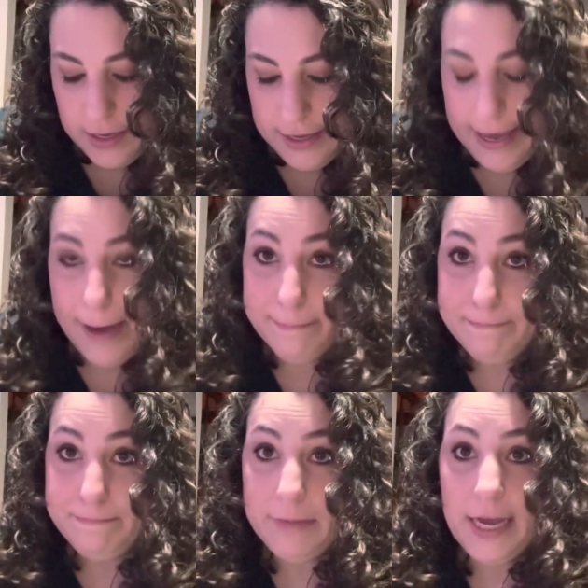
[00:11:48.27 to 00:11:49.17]
Yeah.
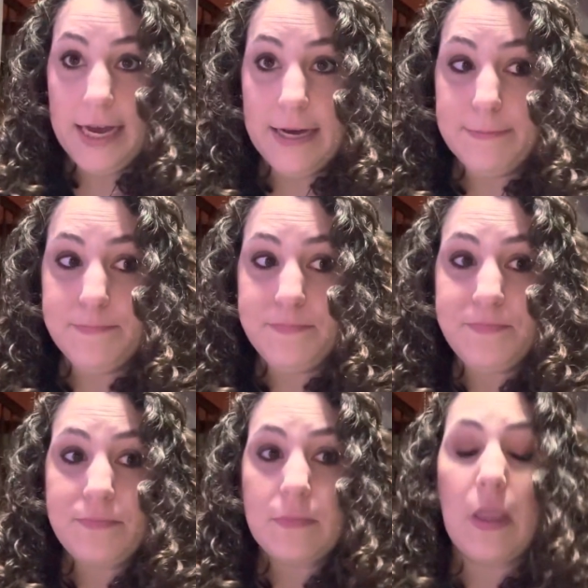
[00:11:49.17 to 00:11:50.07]

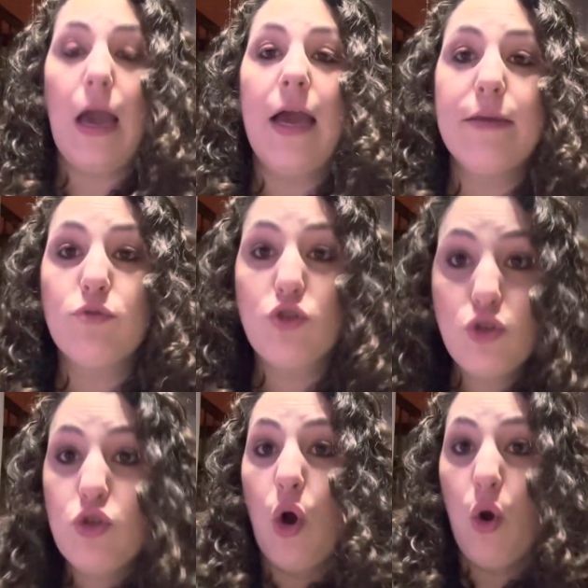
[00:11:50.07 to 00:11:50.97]
I am
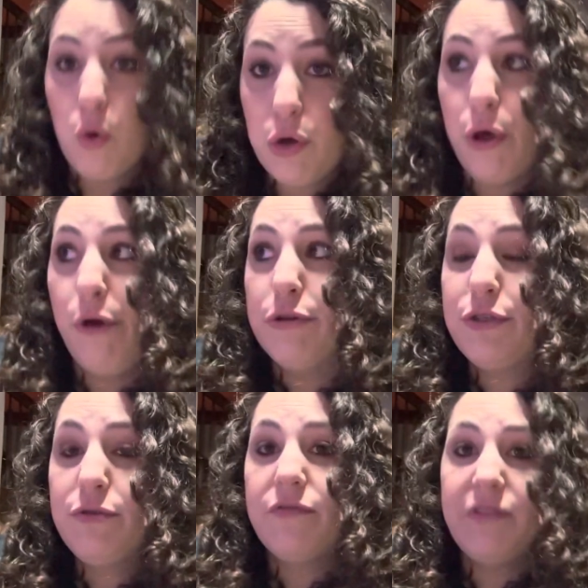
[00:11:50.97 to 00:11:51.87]
so close
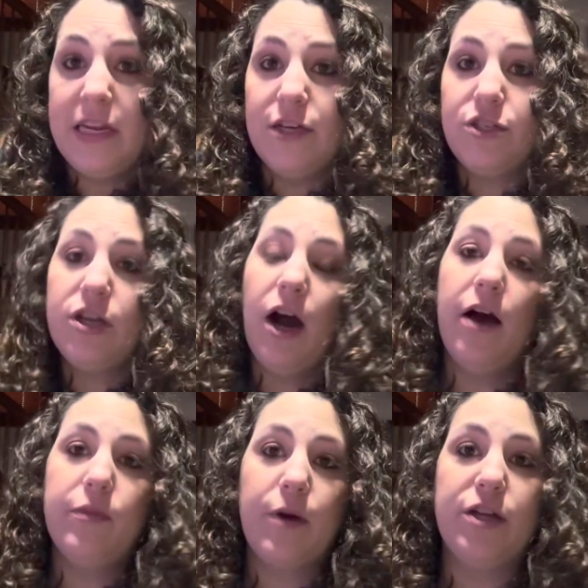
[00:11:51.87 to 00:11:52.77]
to a finish
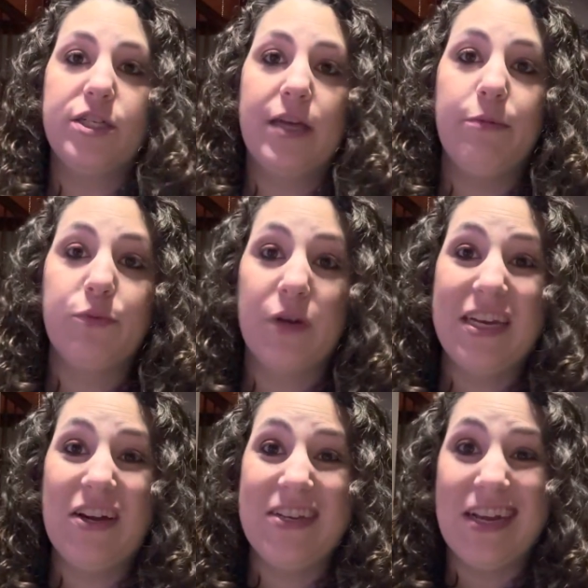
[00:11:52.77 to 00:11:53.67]
on the project I was
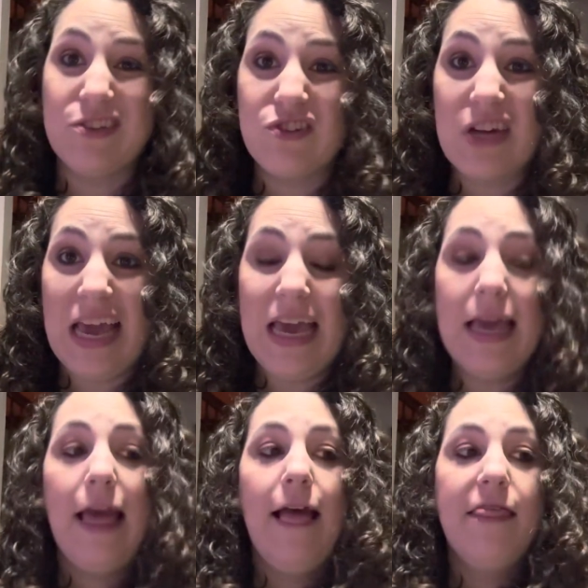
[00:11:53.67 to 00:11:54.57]
working on
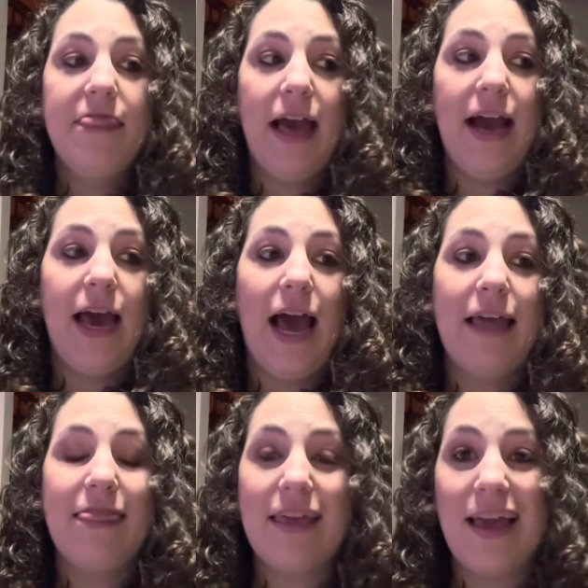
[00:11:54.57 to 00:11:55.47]
yesterday that I
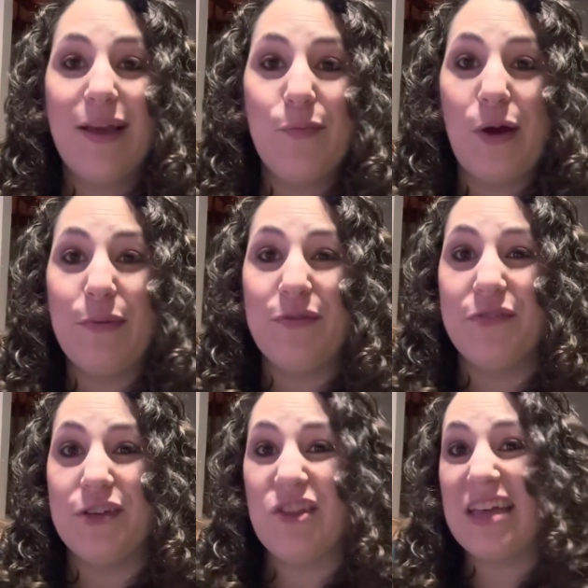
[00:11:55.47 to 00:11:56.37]
think I can probably
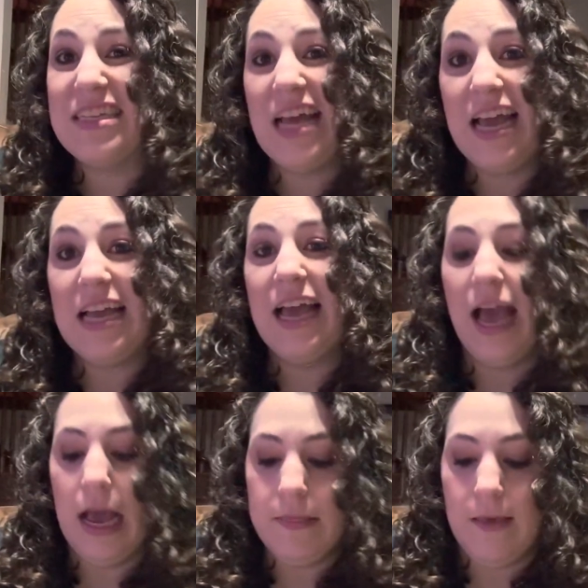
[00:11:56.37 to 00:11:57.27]
finish that today
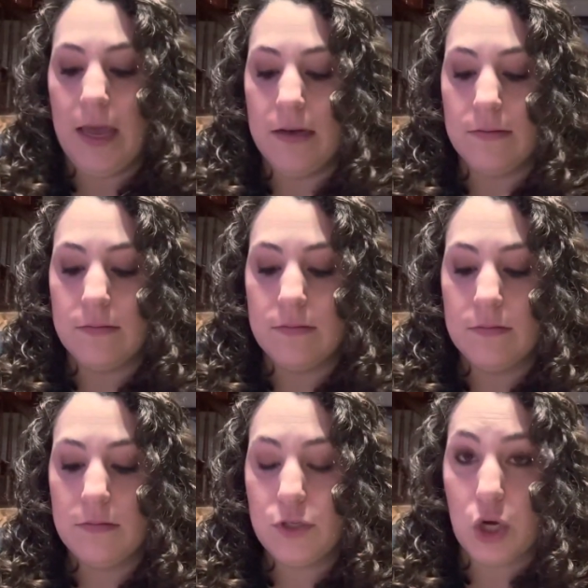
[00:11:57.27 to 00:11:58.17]
and then
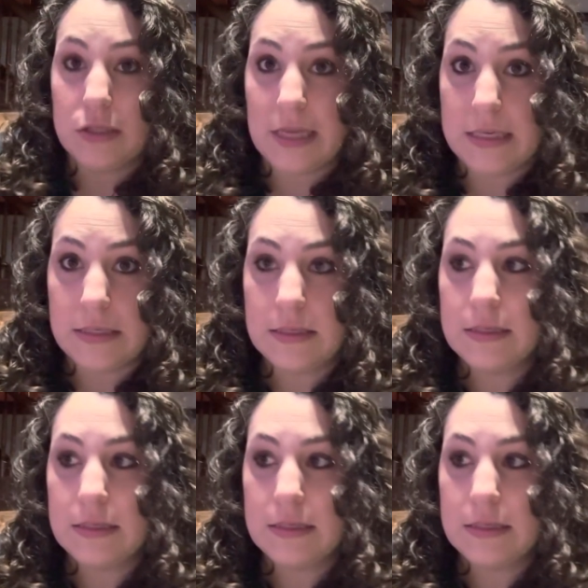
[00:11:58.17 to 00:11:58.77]
start this.